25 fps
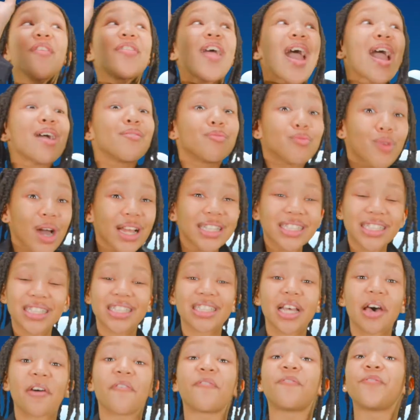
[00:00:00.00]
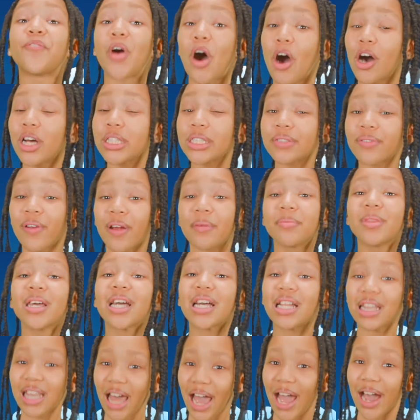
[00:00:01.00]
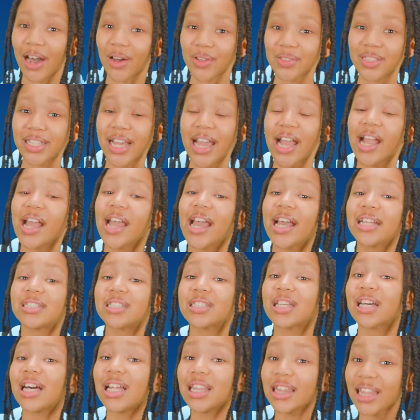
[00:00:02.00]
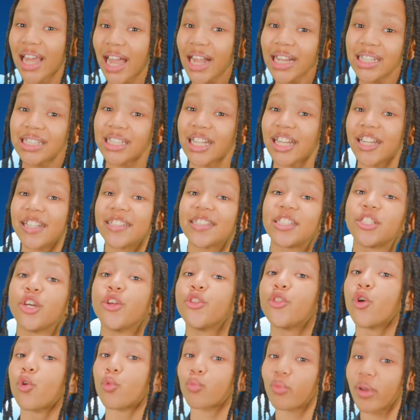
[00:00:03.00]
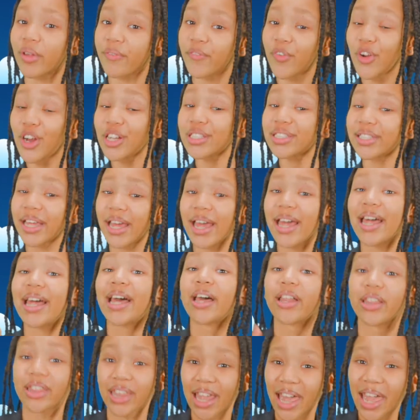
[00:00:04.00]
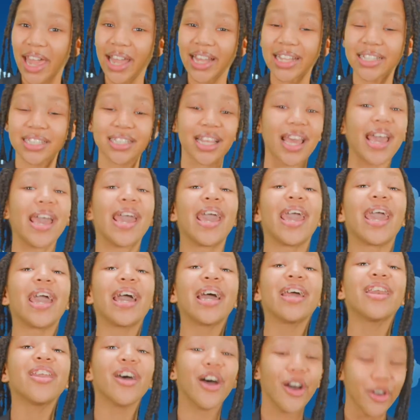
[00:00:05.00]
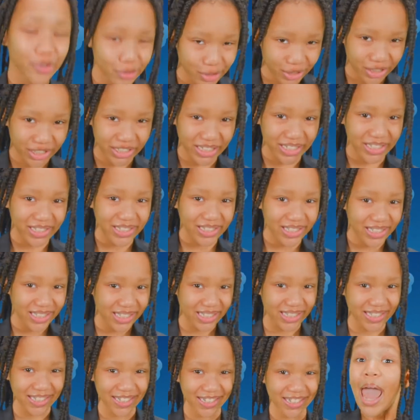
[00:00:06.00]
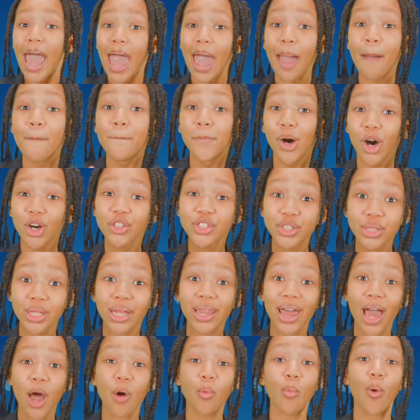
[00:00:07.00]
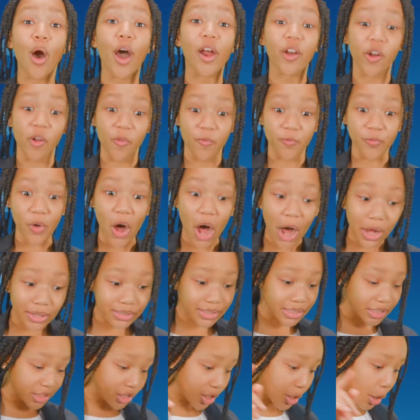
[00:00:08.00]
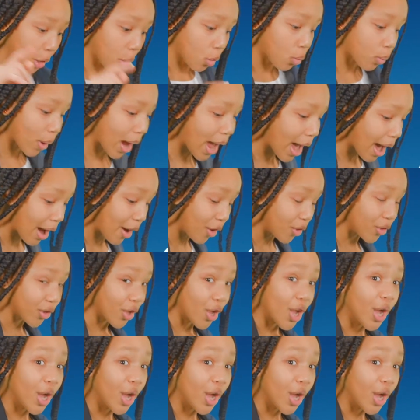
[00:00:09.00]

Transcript: that wet stuff falls from the clouds, it's collected into the rivers, lakes, and oceans. And most of that water falls into the ground,